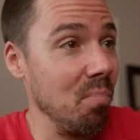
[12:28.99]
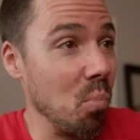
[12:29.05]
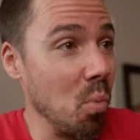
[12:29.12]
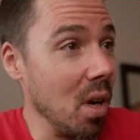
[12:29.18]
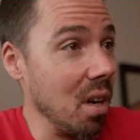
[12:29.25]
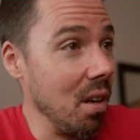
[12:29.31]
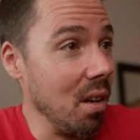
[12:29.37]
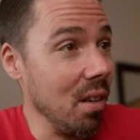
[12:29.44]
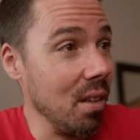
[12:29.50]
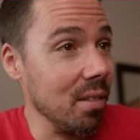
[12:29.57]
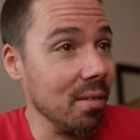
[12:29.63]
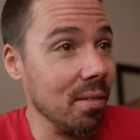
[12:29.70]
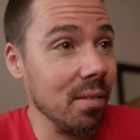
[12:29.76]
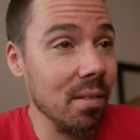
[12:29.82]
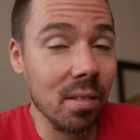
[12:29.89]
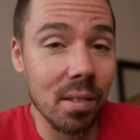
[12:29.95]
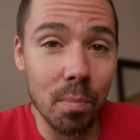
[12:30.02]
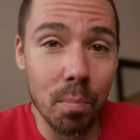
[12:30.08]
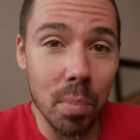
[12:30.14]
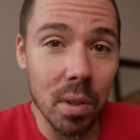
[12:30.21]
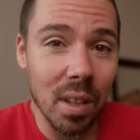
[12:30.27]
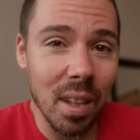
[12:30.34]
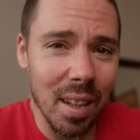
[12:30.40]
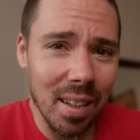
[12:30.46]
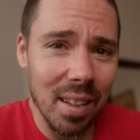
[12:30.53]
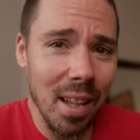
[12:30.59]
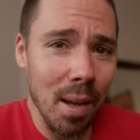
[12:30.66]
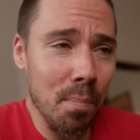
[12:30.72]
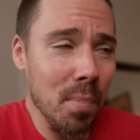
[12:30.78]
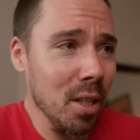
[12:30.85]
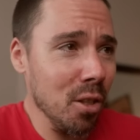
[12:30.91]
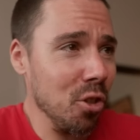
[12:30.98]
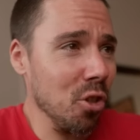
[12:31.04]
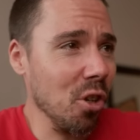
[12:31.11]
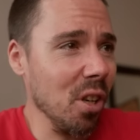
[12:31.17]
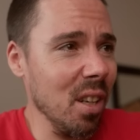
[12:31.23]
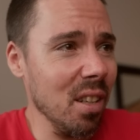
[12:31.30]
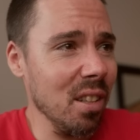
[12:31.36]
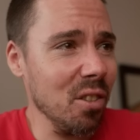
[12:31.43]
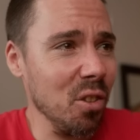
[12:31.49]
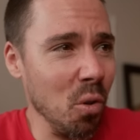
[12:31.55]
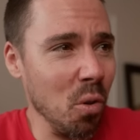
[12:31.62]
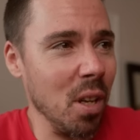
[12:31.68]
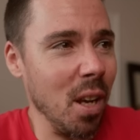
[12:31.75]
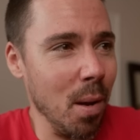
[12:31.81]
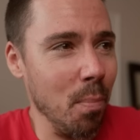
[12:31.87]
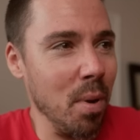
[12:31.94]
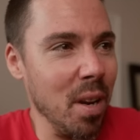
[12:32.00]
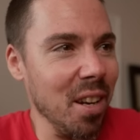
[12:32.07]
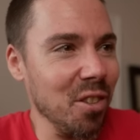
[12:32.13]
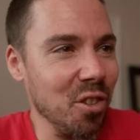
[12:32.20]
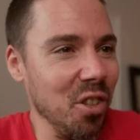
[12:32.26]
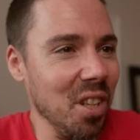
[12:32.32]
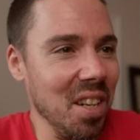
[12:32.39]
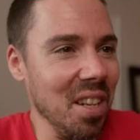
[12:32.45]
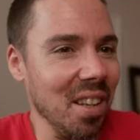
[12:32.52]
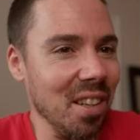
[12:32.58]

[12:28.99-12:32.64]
Why not? But like, that means you're in Sony APS-C.